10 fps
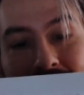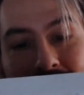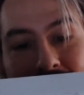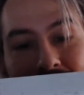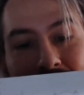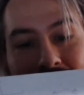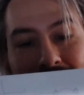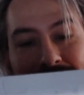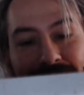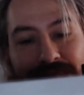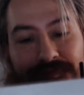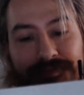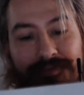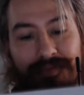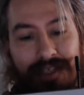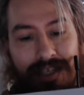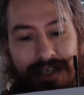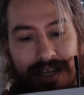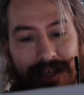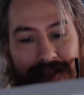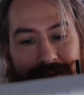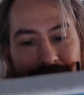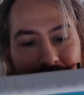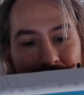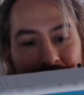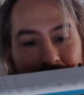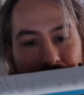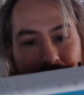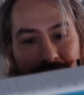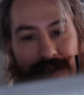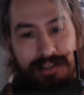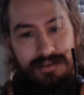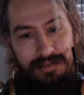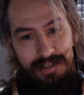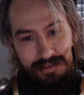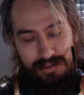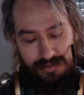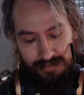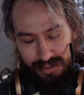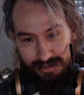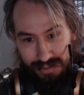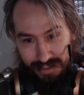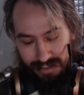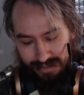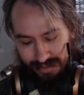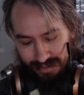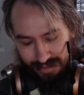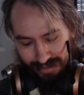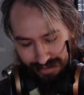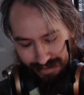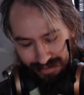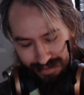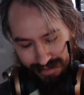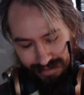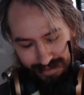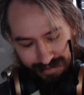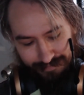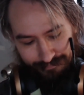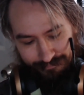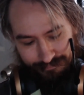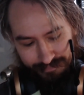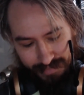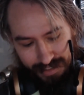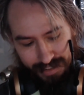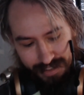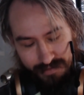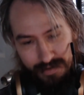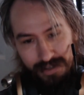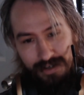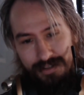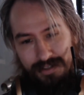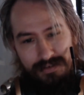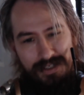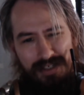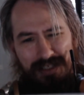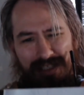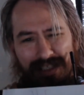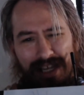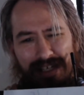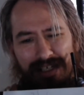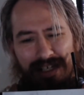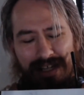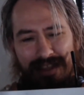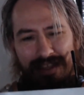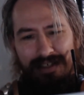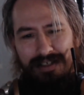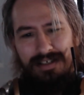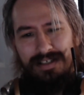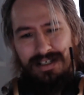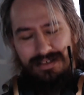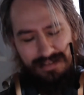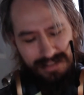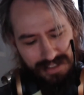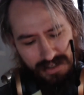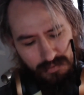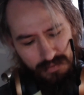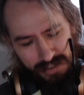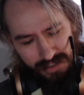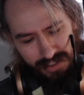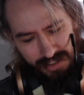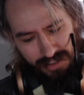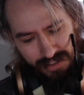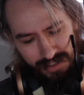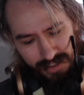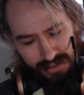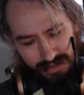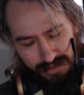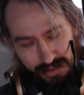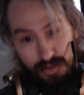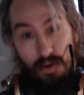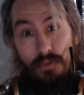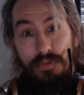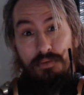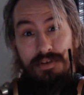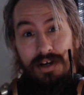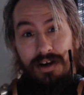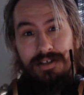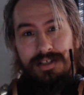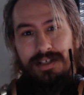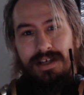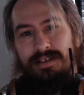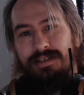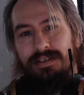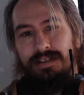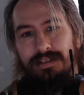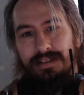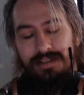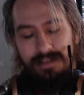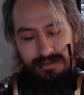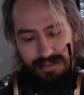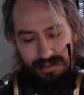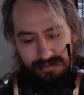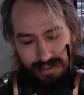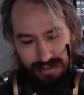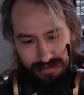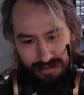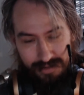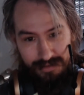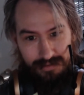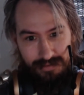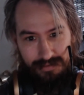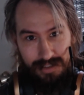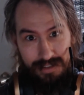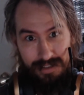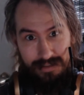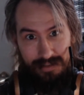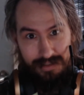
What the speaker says: Okay? And this is if you end up going into electrical work like I did. And, well, also, it's just in lighting. And I think now, when this whole thing with RTX lately, like all the whole lighting,